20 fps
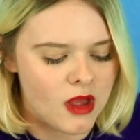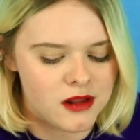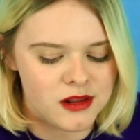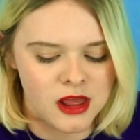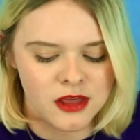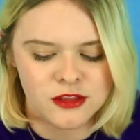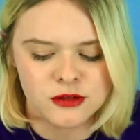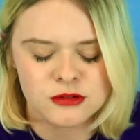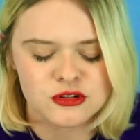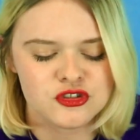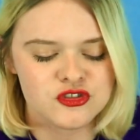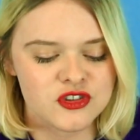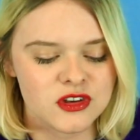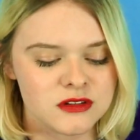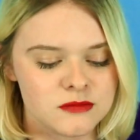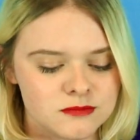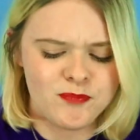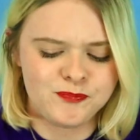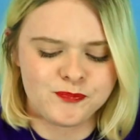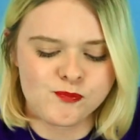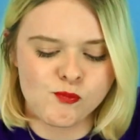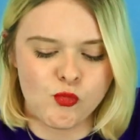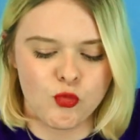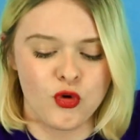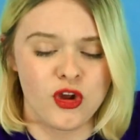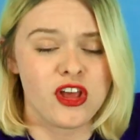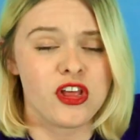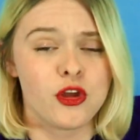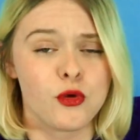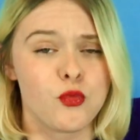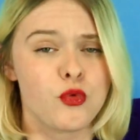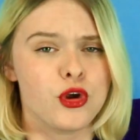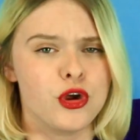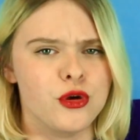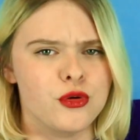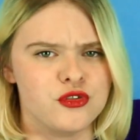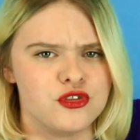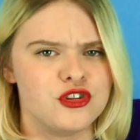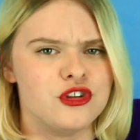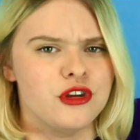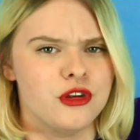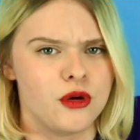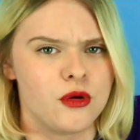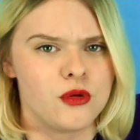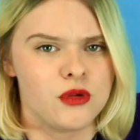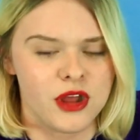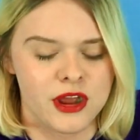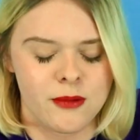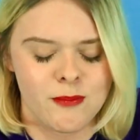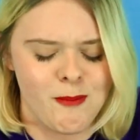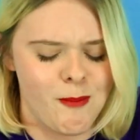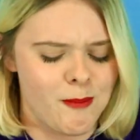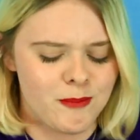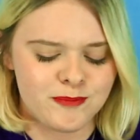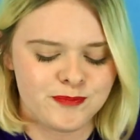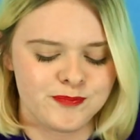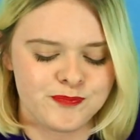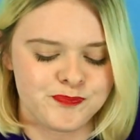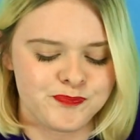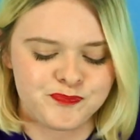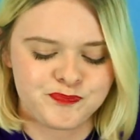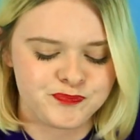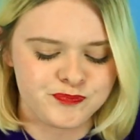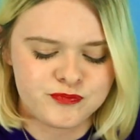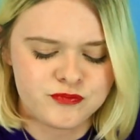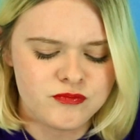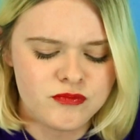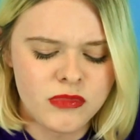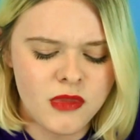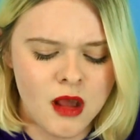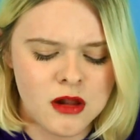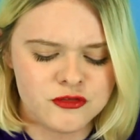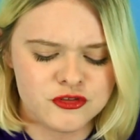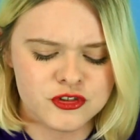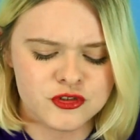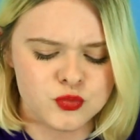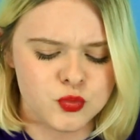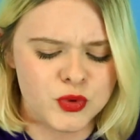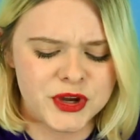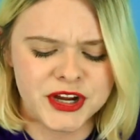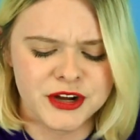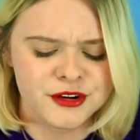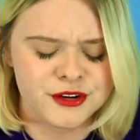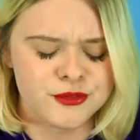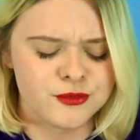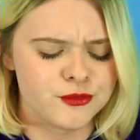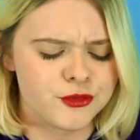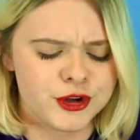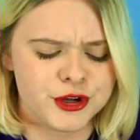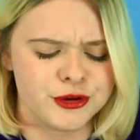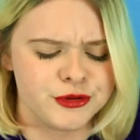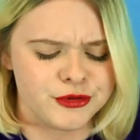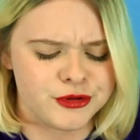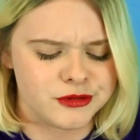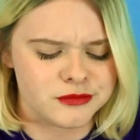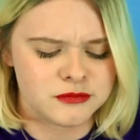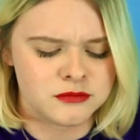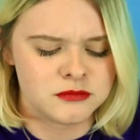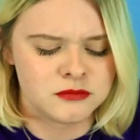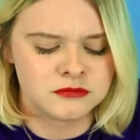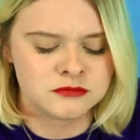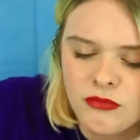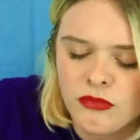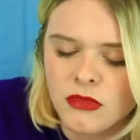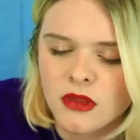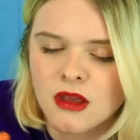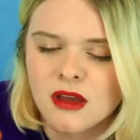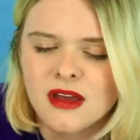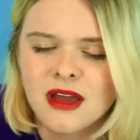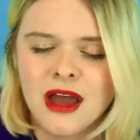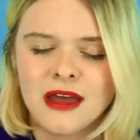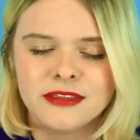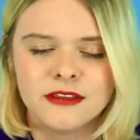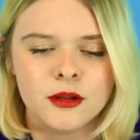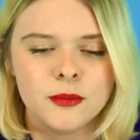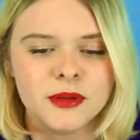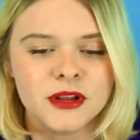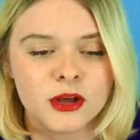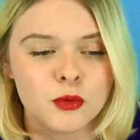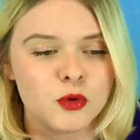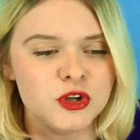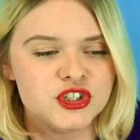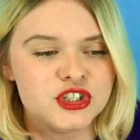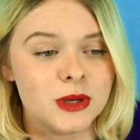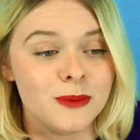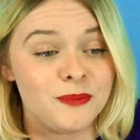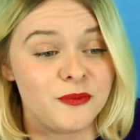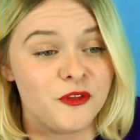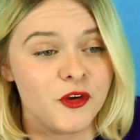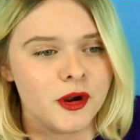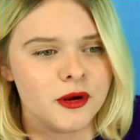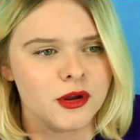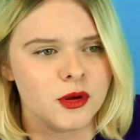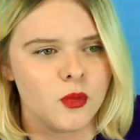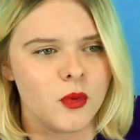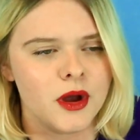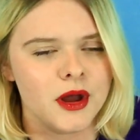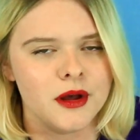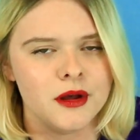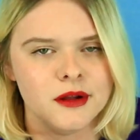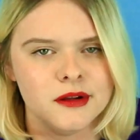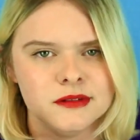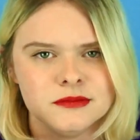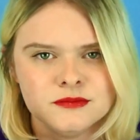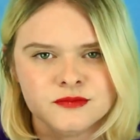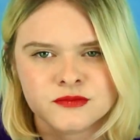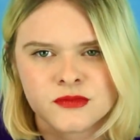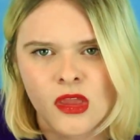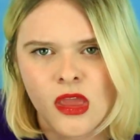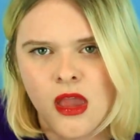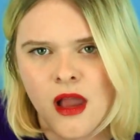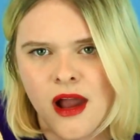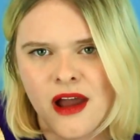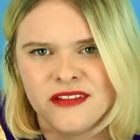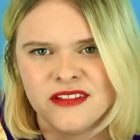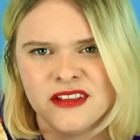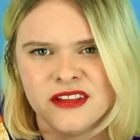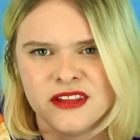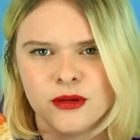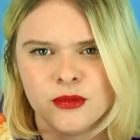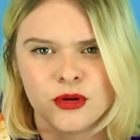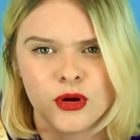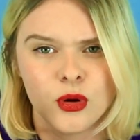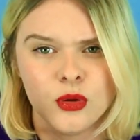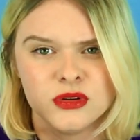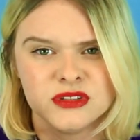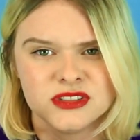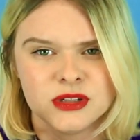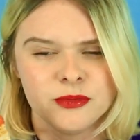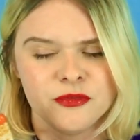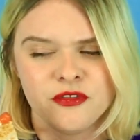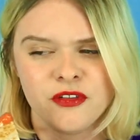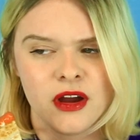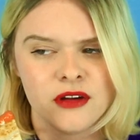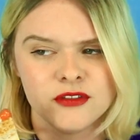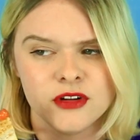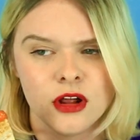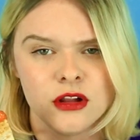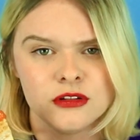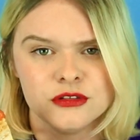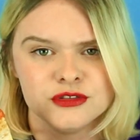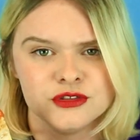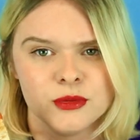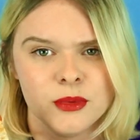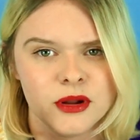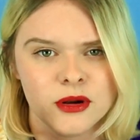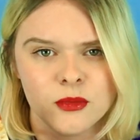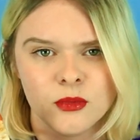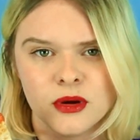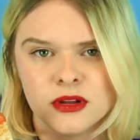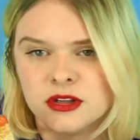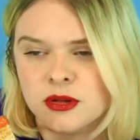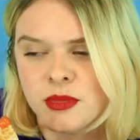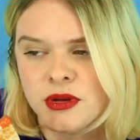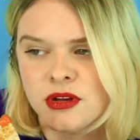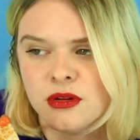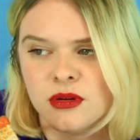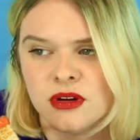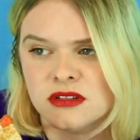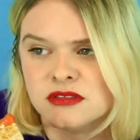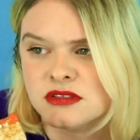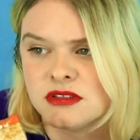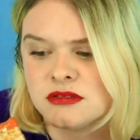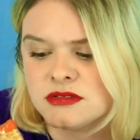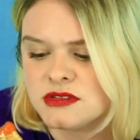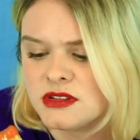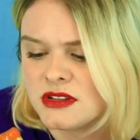they were just like really rude too. Like just weird and rude. And they'd be like, we tip very well. And then they would always tip $5 no matter what the bill was. And I was like,